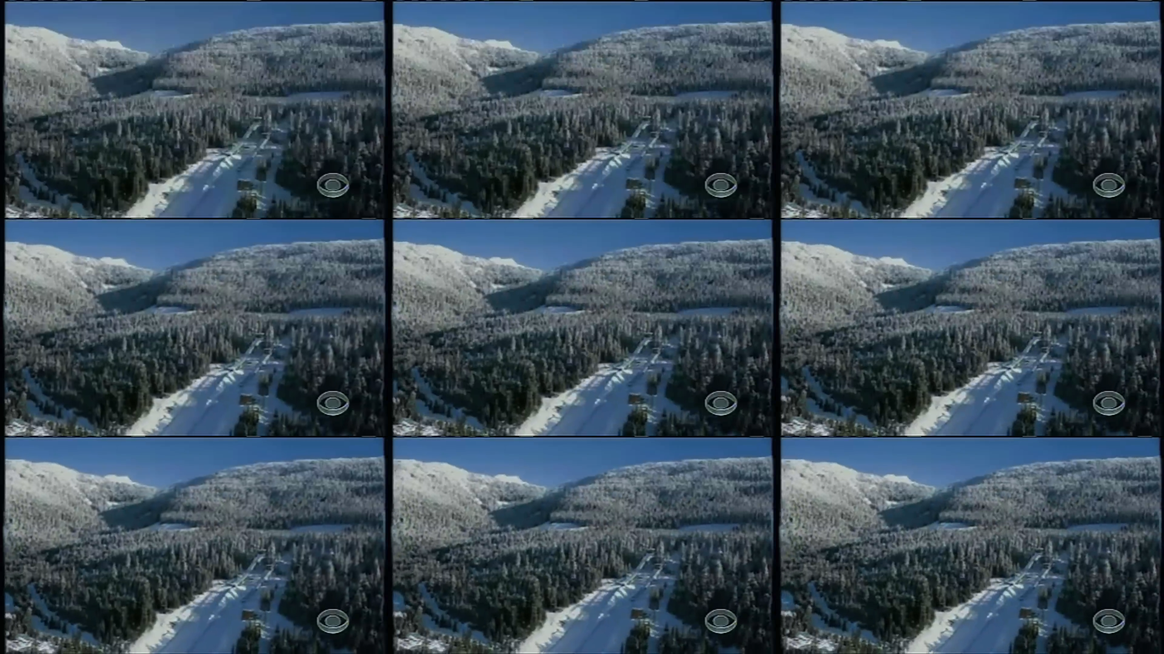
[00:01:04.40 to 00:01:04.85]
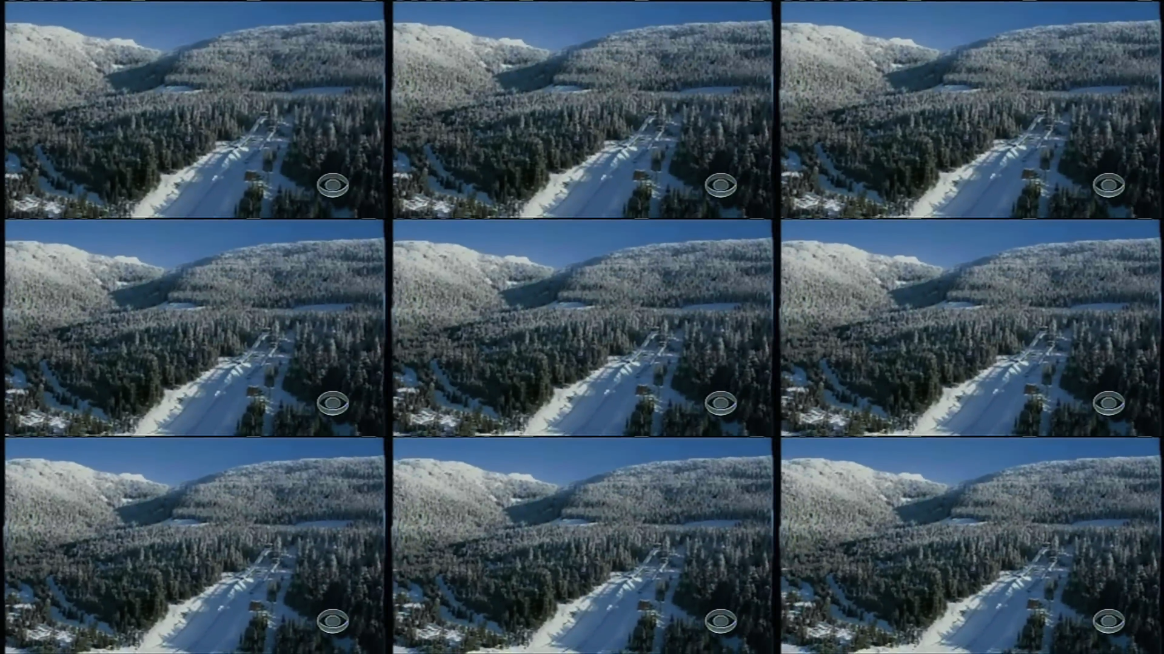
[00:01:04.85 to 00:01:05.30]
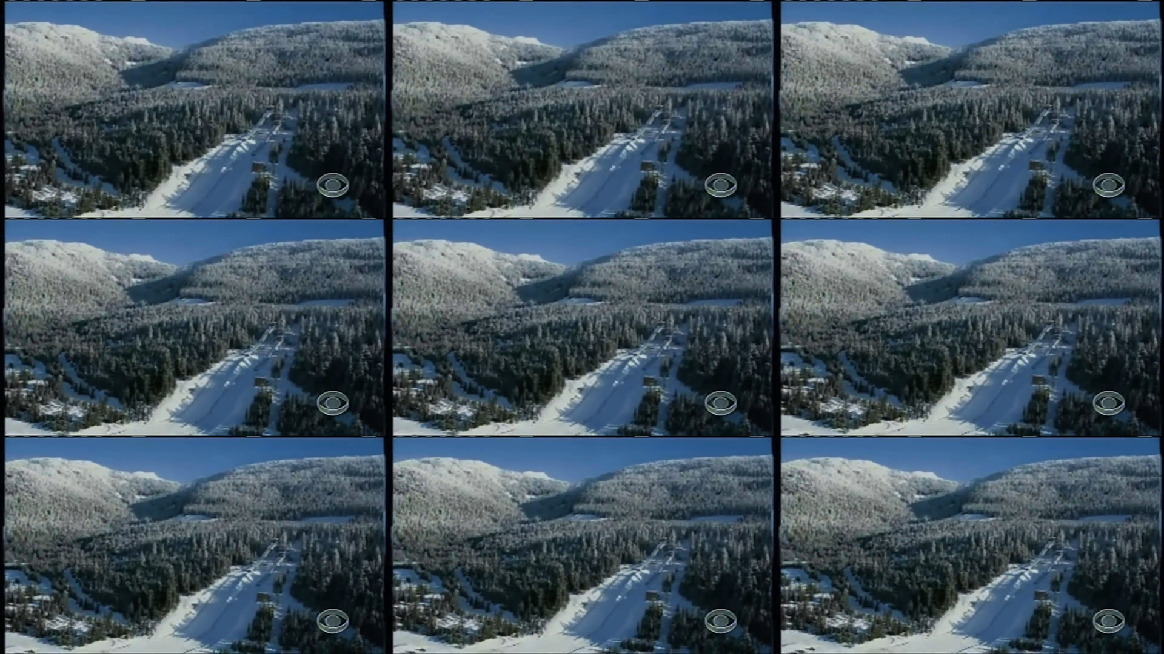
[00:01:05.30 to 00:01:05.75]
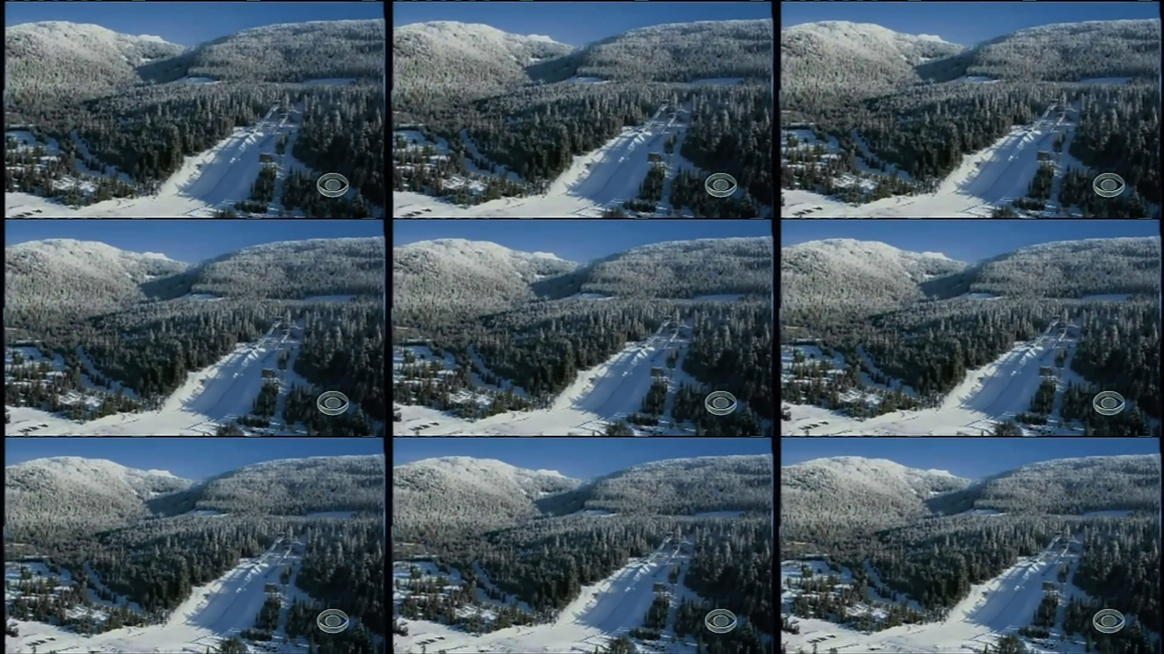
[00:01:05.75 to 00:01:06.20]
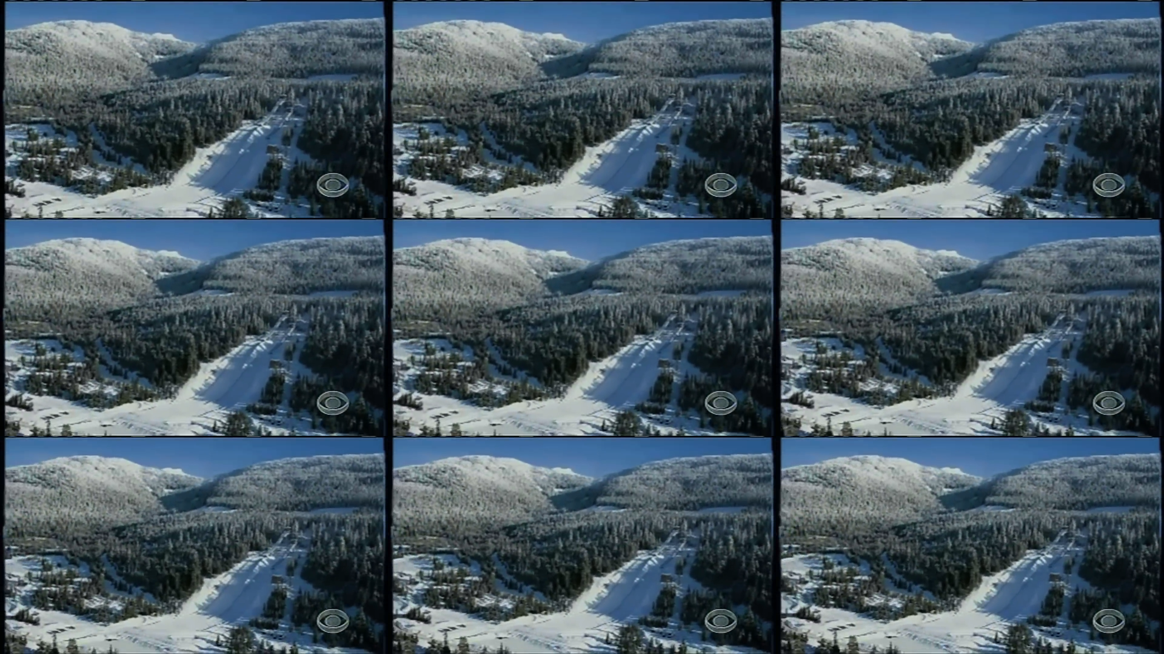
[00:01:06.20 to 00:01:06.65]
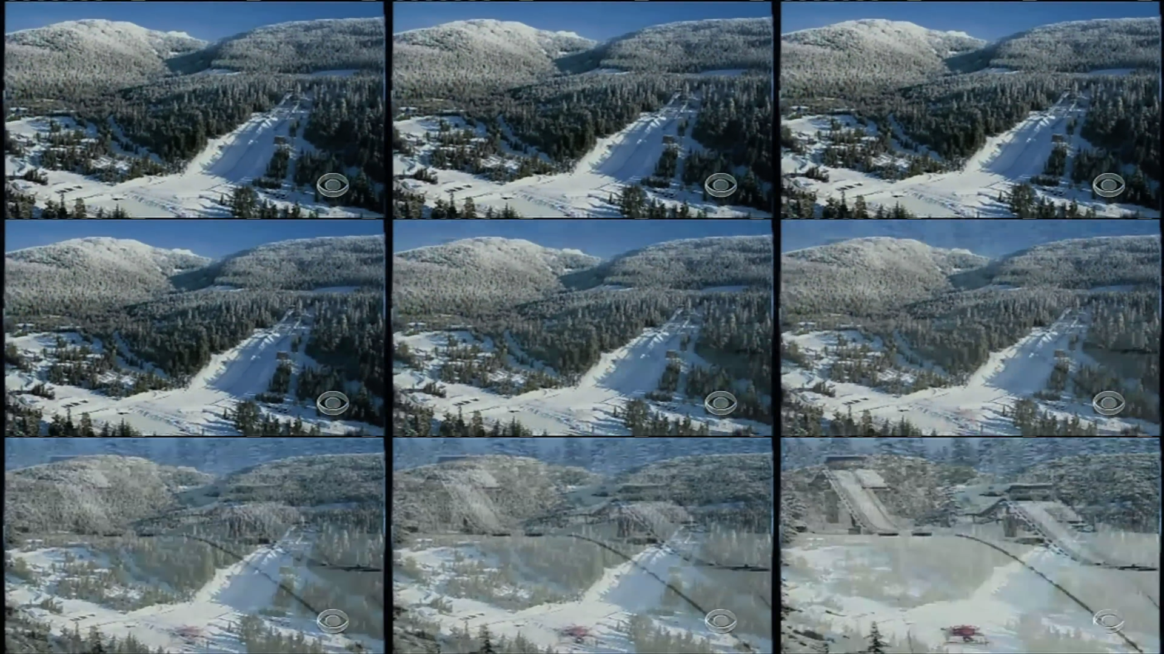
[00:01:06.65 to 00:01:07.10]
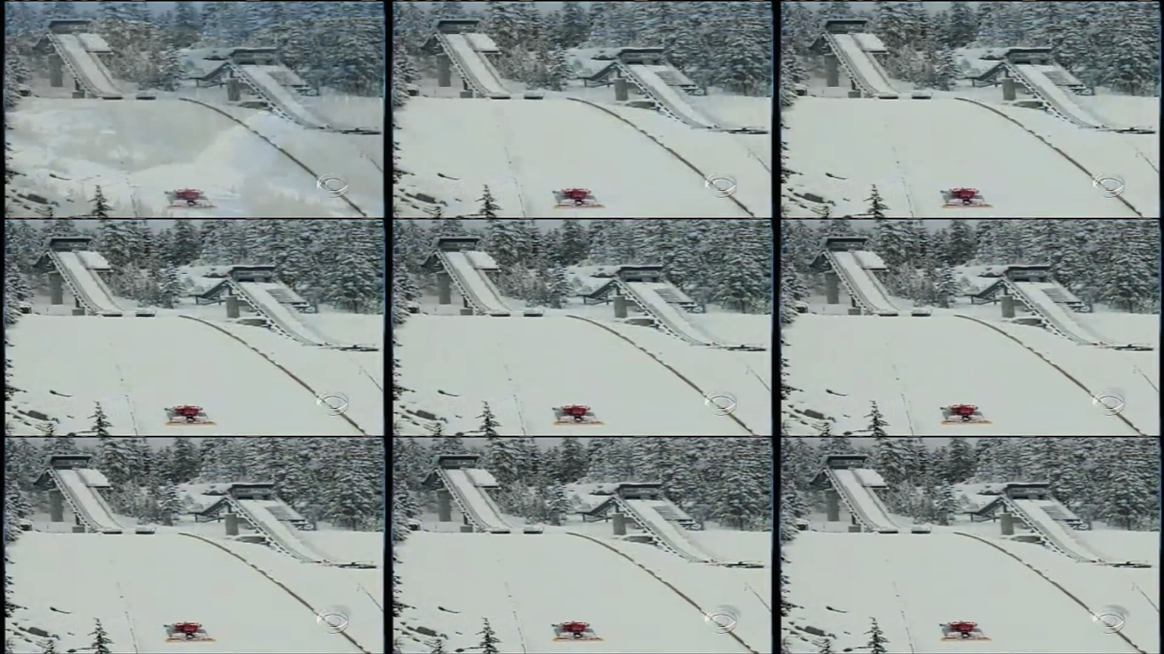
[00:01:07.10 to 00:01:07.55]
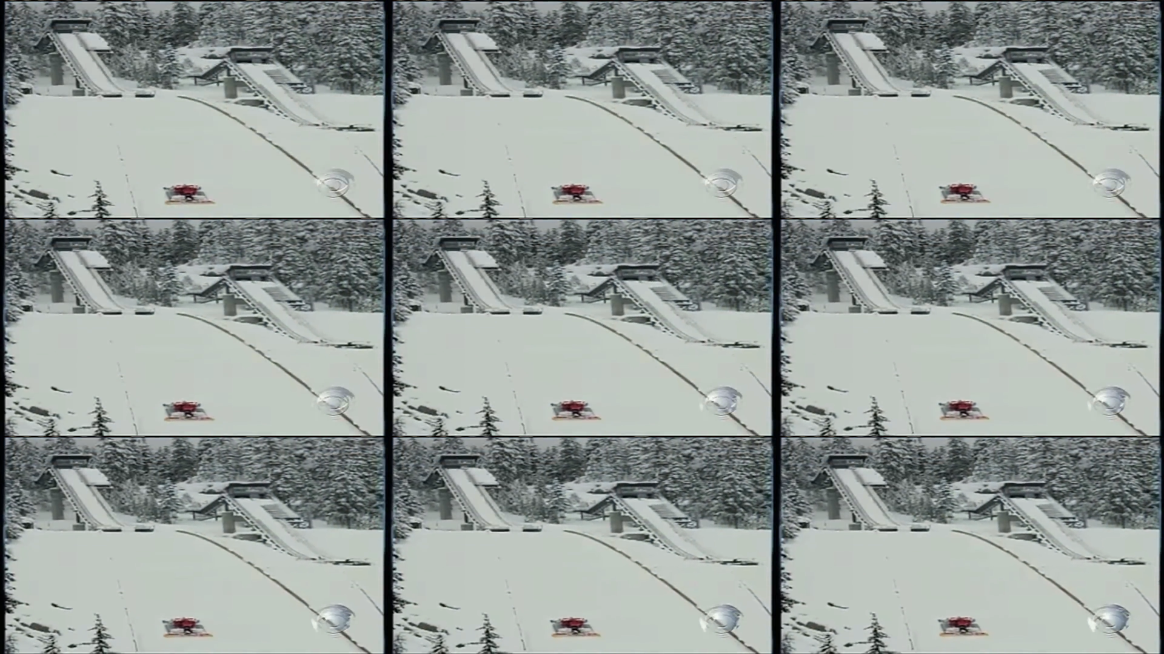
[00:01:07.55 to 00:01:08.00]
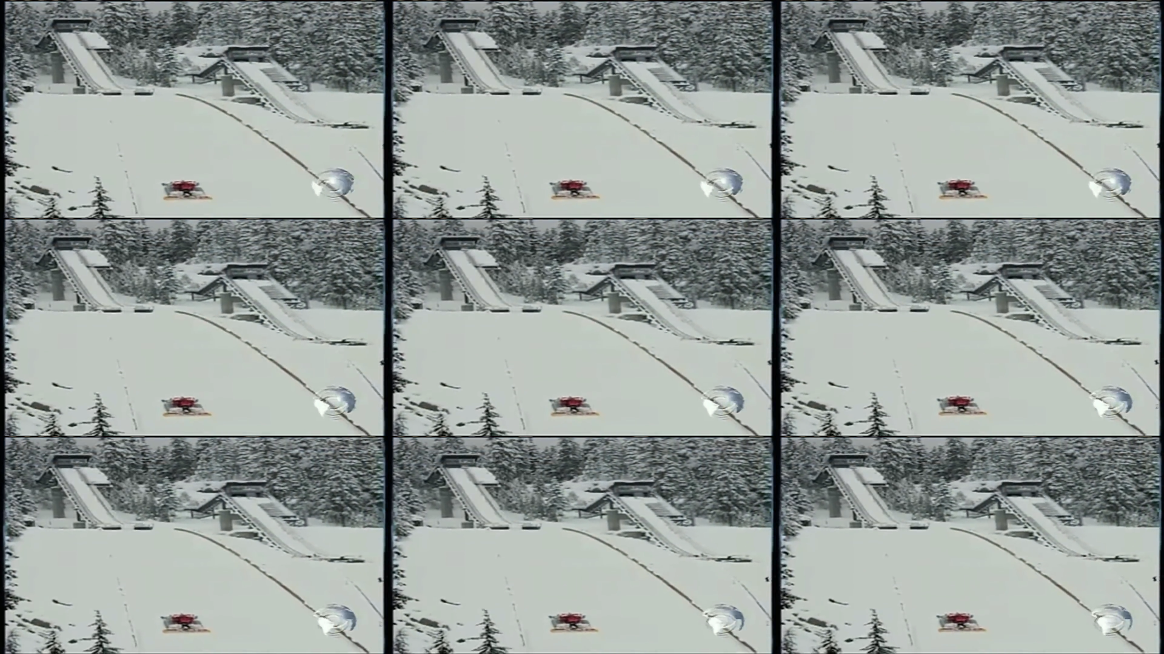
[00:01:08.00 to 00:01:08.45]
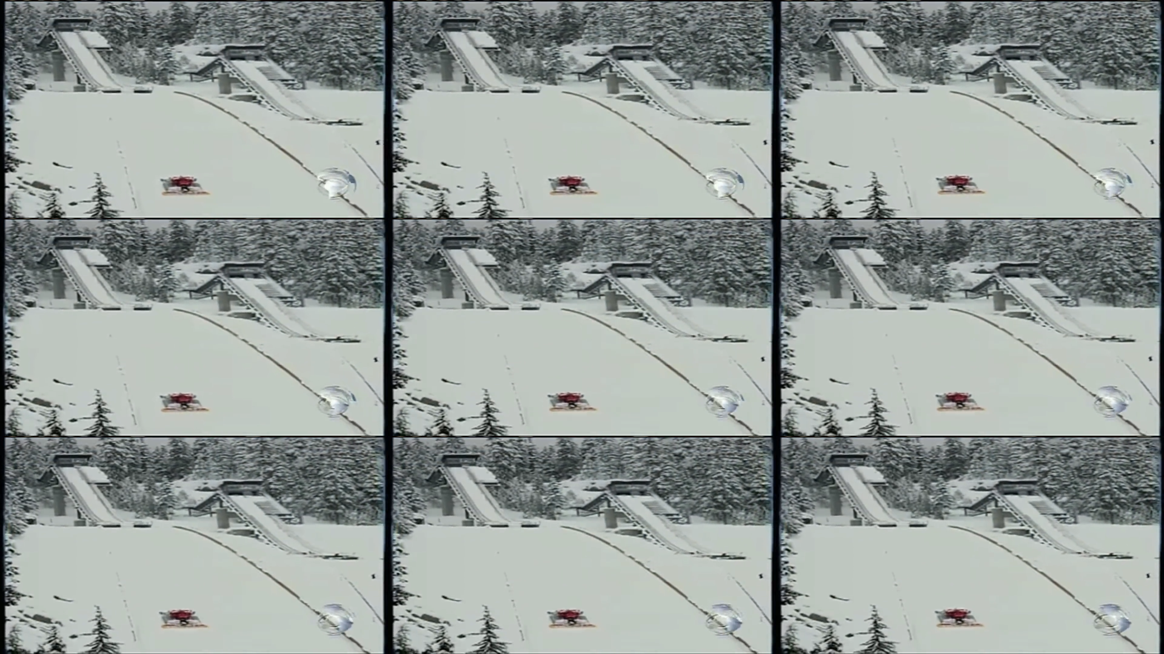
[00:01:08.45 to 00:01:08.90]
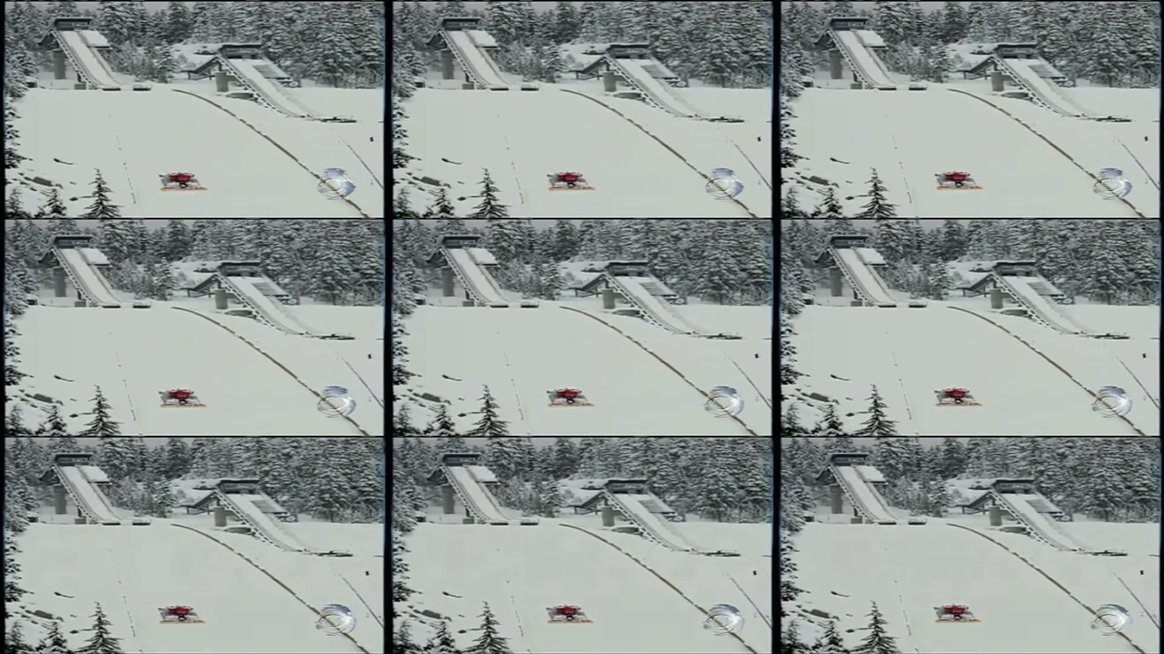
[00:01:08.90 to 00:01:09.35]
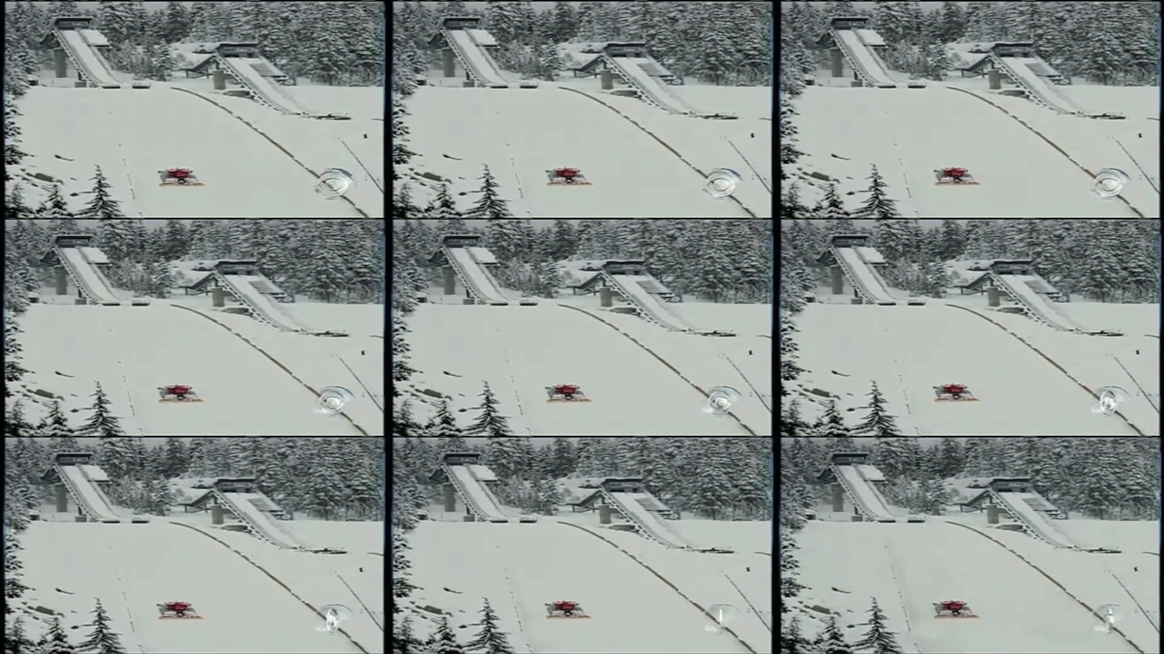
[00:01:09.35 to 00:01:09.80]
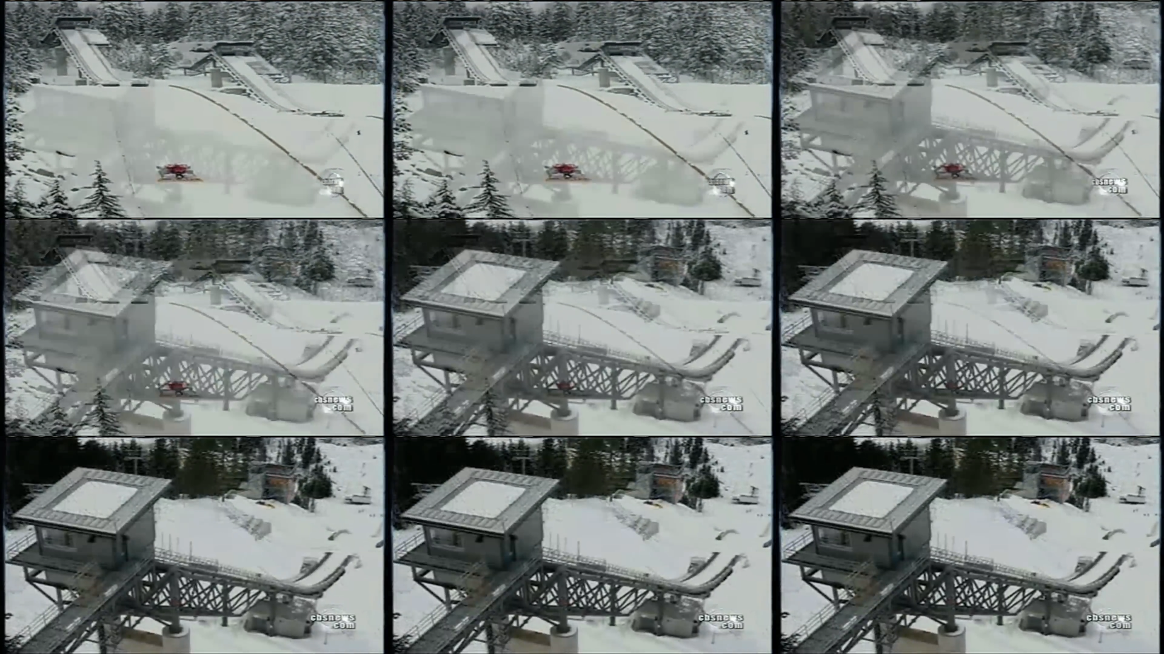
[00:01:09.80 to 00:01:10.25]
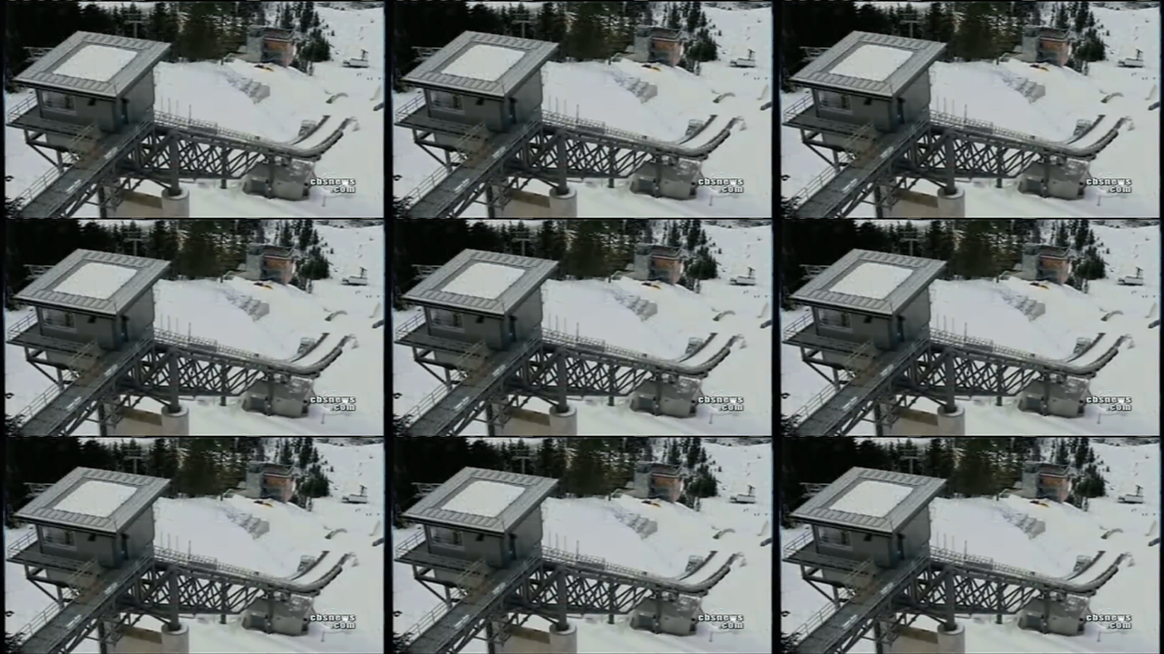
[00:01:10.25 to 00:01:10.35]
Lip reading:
(no speaker visible)